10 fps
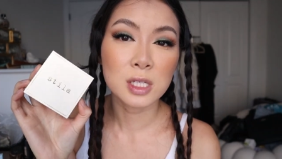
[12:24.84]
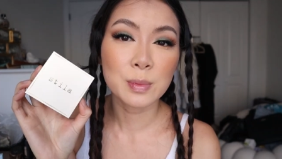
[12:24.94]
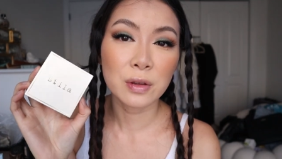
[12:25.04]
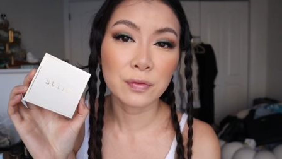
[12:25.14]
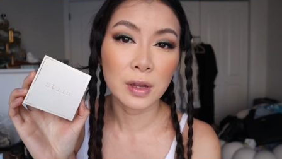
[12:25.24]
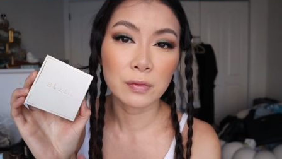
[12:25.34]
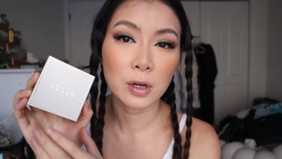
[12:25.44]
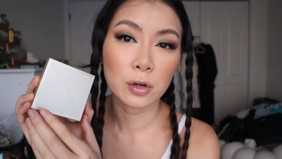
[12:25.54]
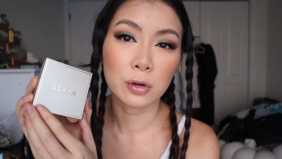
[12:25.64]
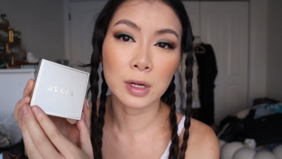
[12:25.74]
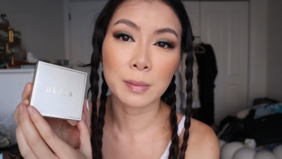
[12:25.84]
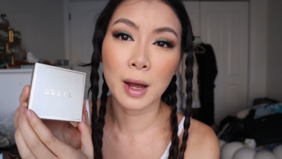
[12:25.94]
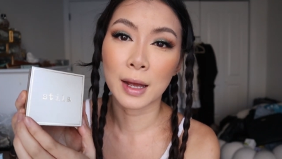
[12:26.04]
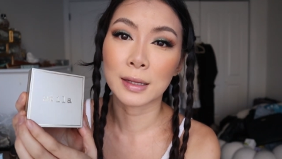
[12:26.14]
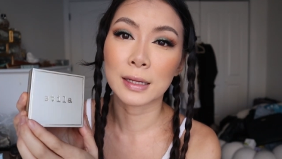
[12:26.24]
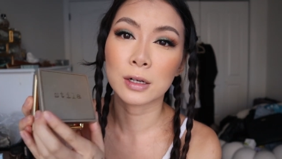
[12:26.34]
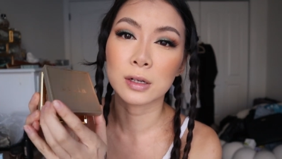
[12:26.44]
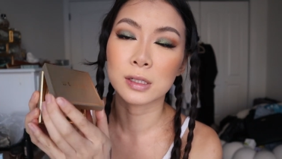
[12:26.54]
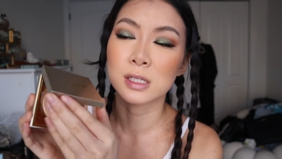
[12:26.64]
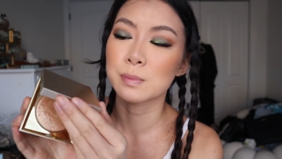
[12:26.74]
This is my favorite cream
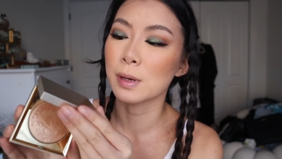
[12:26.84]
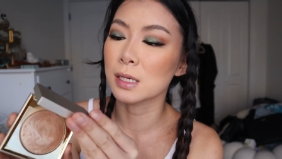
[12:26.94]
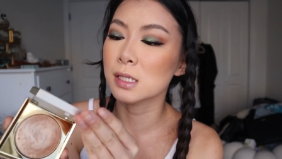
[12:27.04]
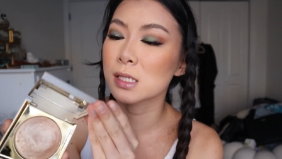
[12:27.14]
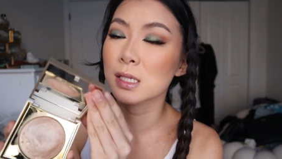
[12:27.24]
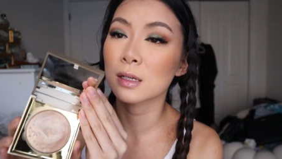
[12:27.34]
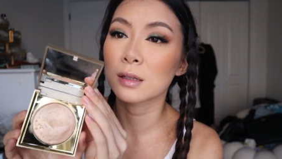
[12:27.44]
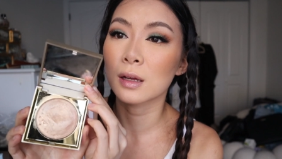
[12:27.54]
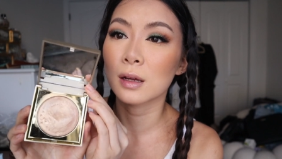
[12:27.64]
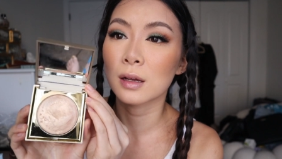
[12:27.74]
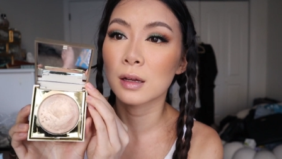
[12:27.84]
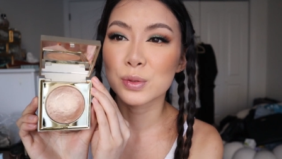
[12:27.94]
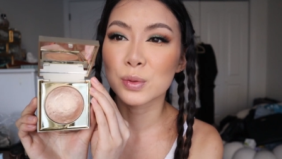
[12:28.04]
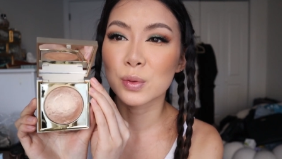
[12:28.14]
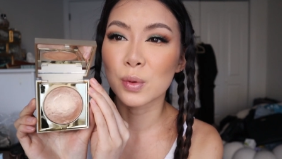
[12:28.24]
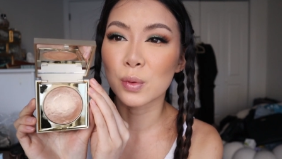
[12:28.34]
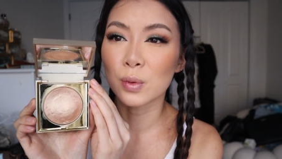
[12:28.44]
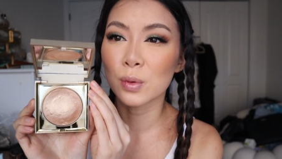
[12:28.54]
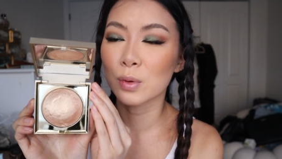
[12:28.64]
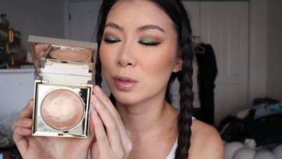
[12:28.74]
highlighter. It's by Stila. It's
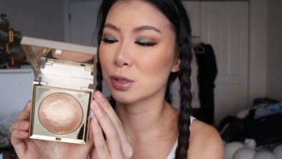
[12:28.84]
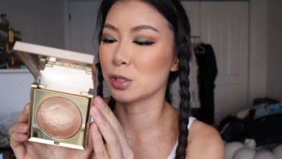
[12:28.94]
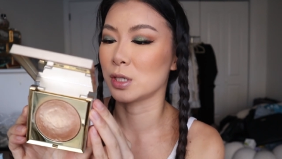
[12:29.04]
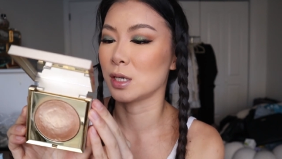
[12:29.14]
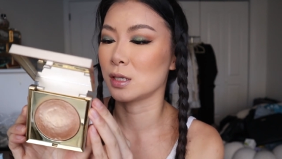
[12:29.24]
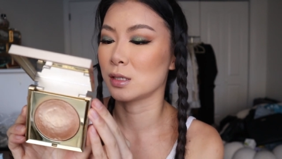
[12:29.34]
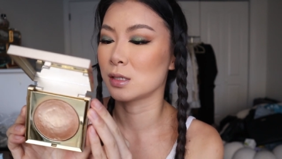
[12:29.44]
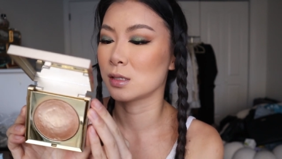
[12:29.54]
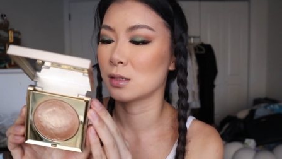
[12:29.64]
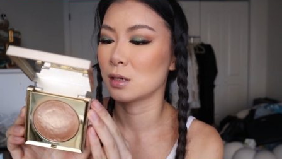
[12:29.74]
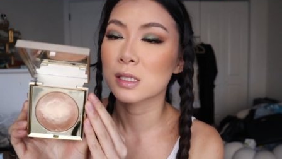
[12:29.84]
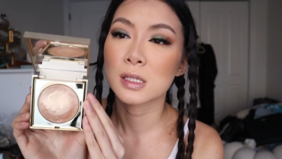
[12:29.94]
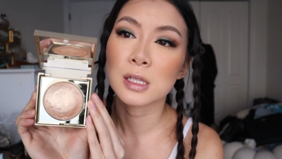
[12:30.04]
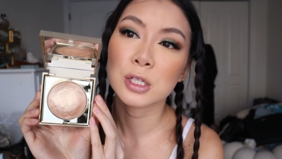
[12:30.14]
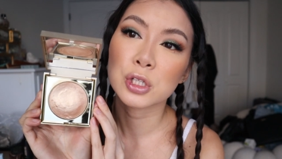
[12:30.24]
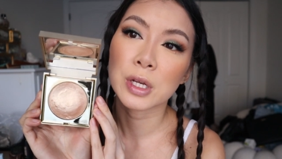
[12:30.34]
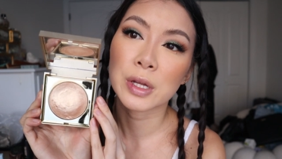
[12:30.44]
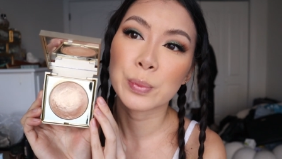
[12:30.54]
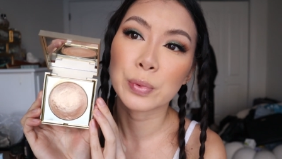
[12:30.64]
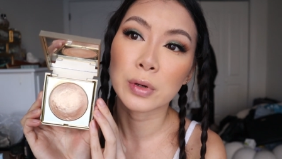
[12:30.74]
gorgeous. This is in the
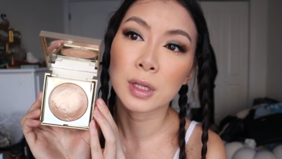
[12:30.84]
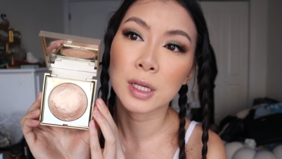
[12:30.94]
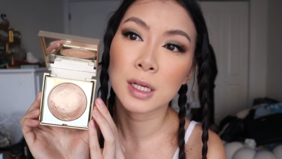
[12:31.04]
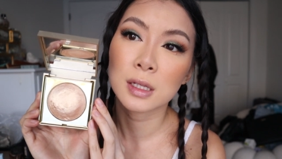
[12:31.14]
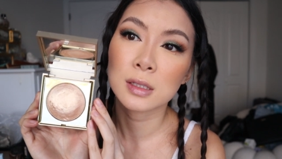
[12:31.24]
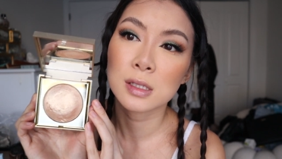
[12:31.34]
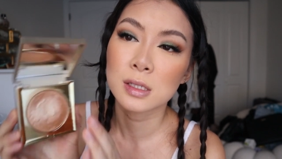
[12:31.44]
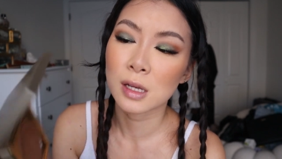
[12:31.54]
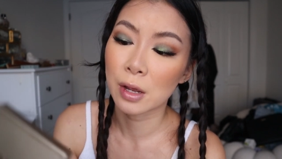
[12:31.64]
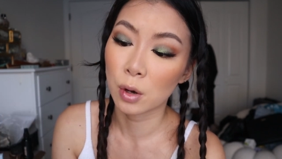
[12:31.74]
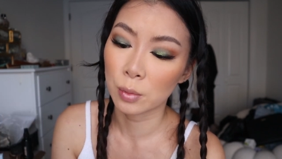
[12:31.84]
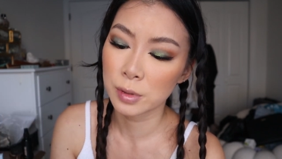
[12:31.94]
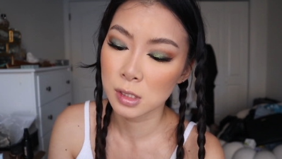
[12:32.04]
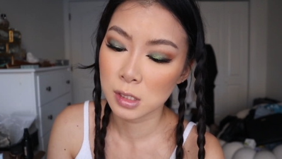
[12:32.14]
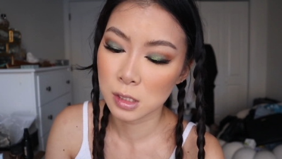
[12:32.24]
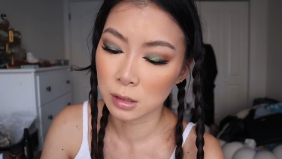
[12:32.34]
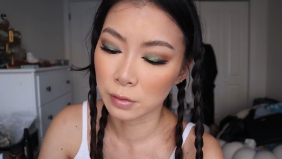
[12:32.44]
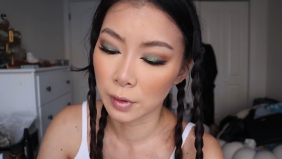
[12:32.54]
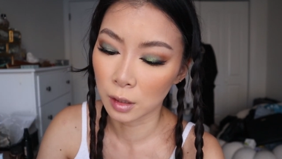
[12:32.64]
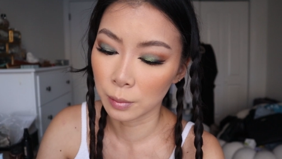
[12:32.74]
shade Brilliance. I hope this is still
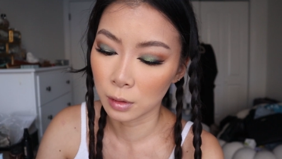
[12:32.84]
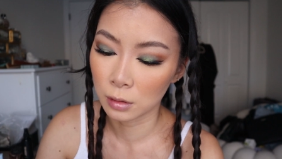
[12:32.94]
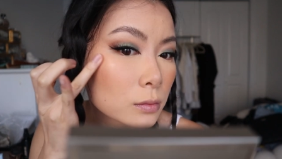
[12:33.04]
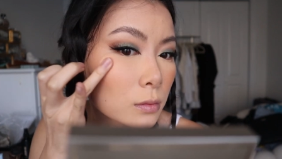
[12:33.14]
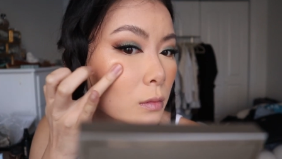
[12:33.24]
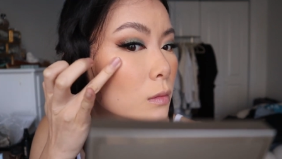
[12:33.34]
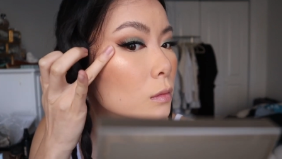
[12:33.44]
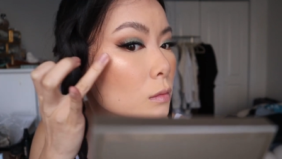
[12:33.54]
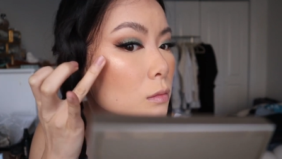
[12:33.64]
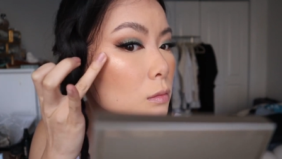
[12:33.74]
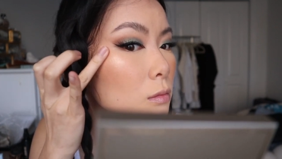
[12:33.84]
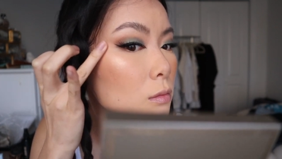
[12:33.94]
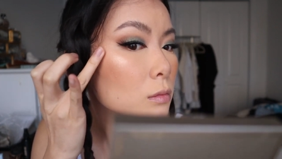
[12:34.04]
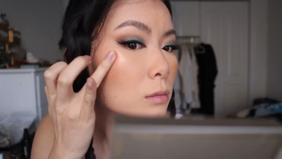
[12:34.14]
available. I got this a couple